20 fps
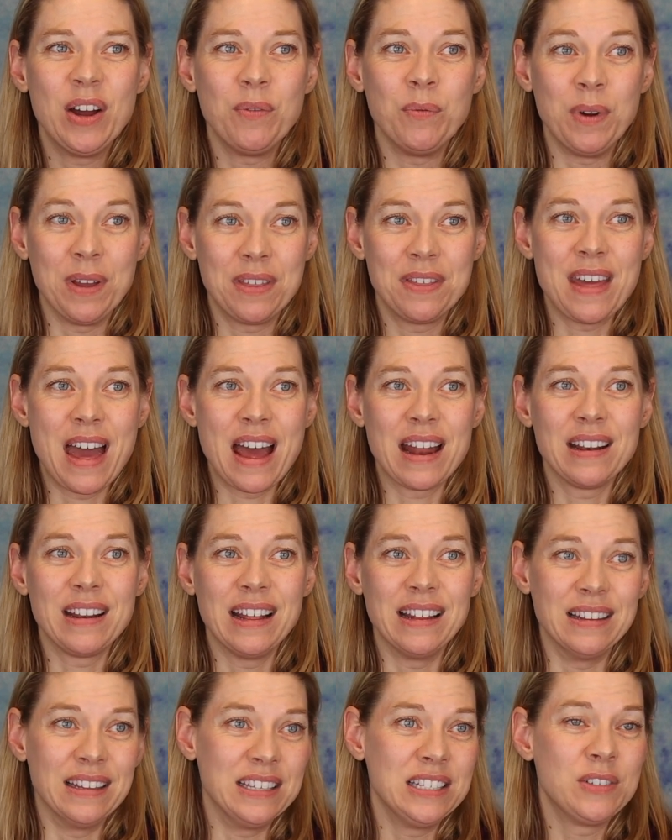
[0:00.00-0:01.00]
with that,
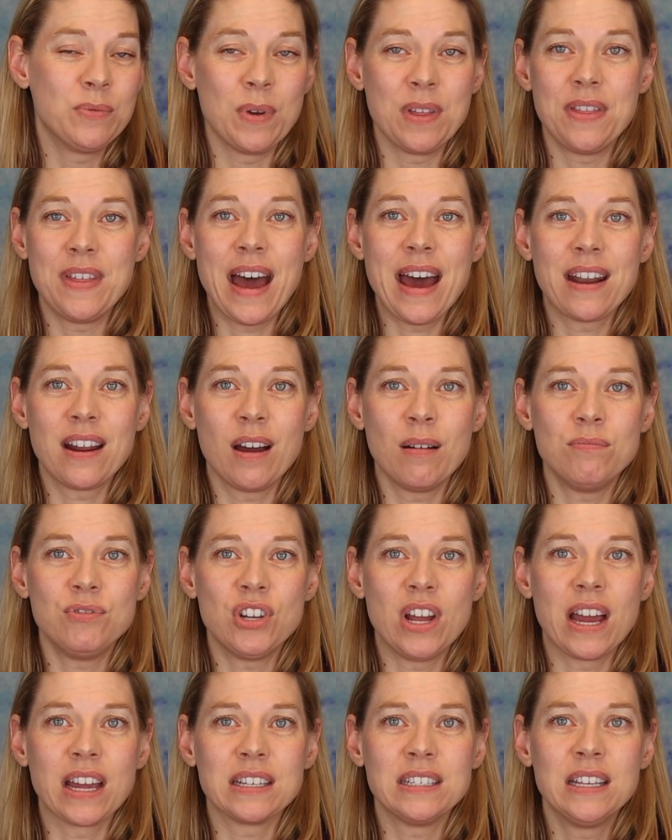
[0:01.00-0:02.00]
at least with that
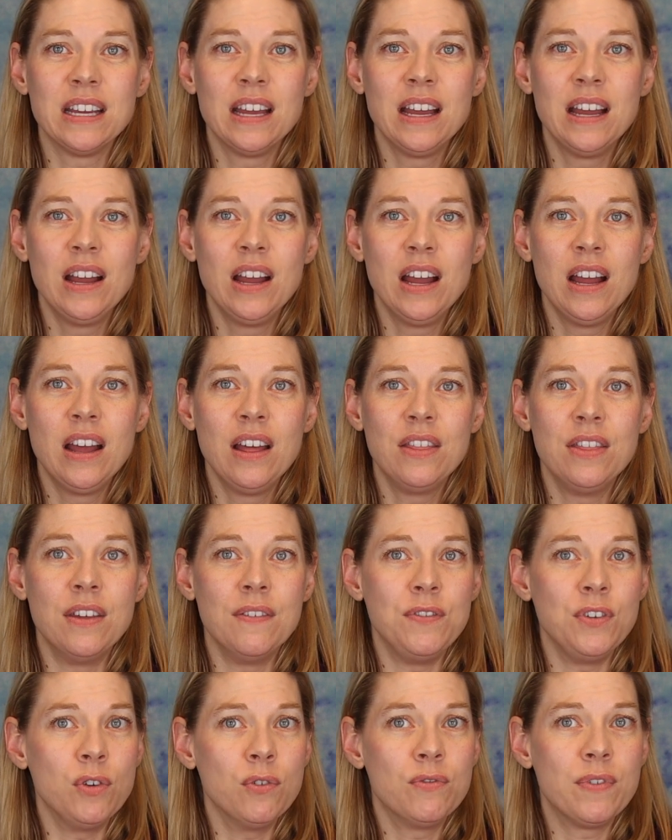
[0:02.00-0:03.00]
object, the
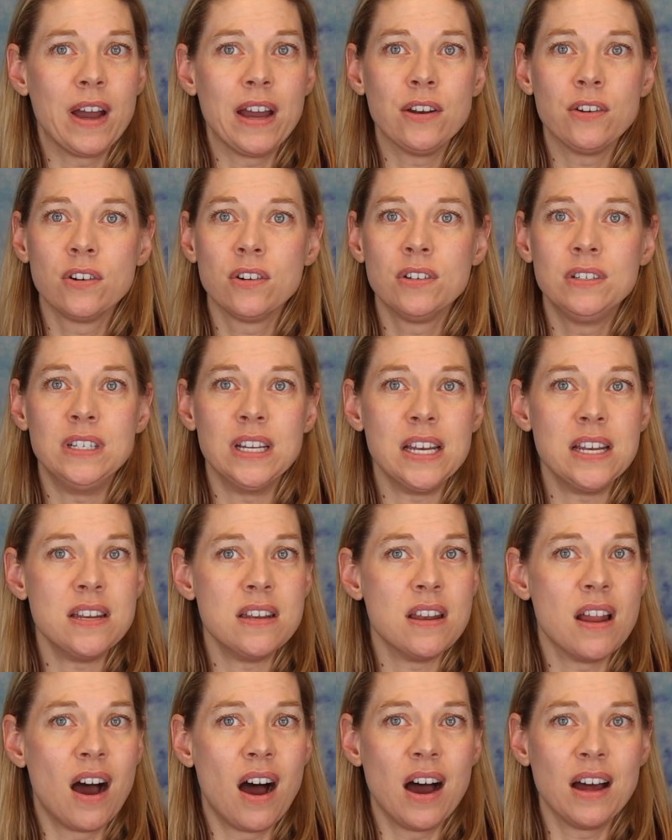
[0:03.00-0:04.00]
viewfinder did
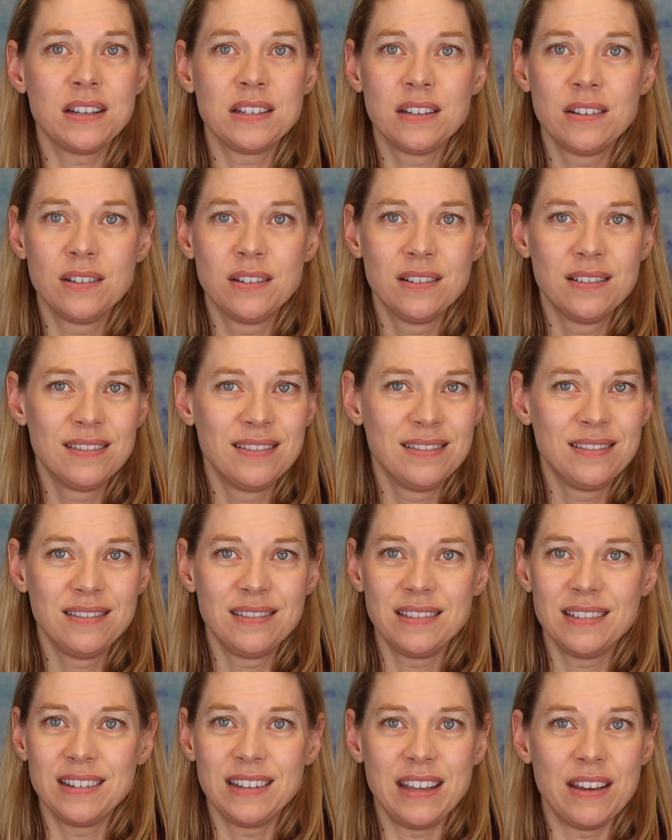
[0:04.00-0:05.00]
not
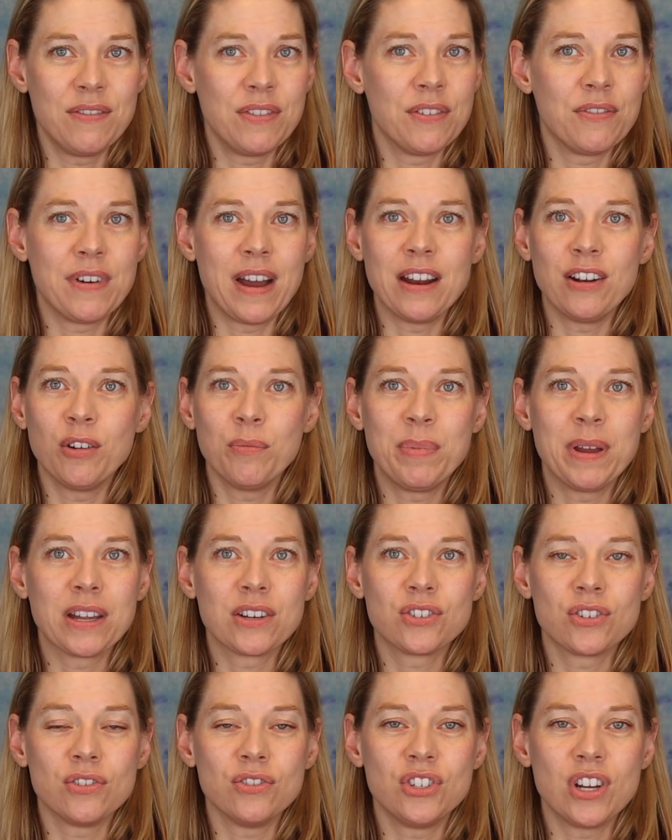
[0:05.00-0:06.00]
give the final
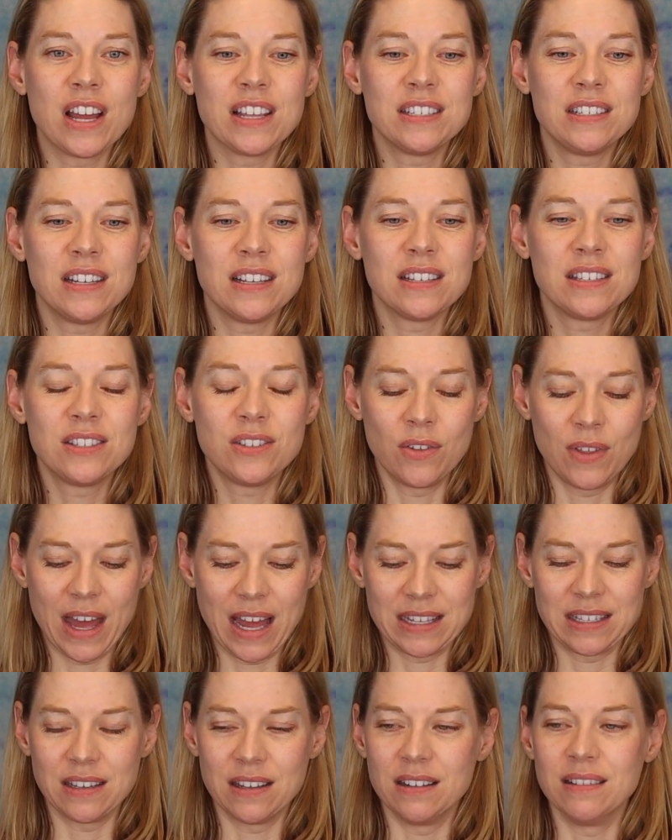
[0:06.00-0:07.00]
picture justice. So
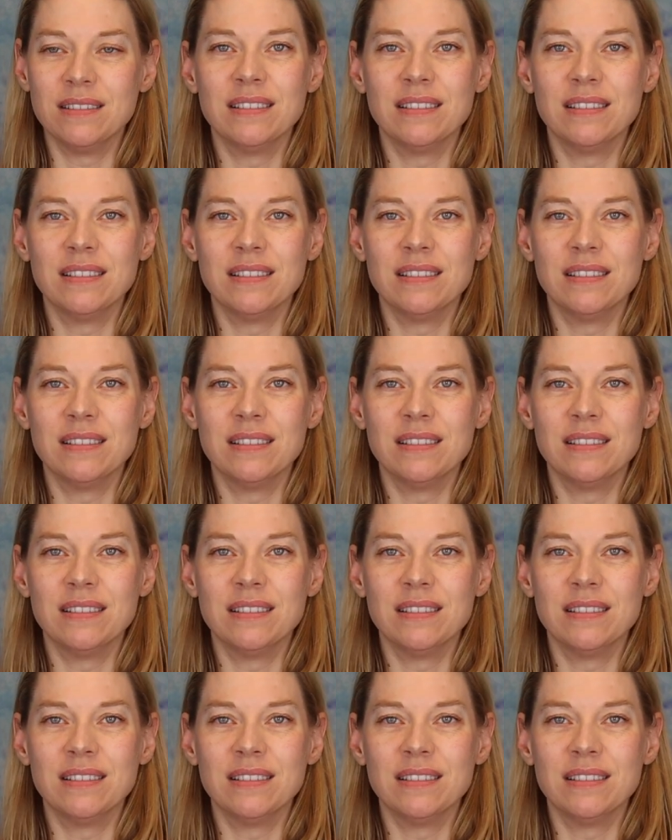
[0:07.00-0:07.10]
that's a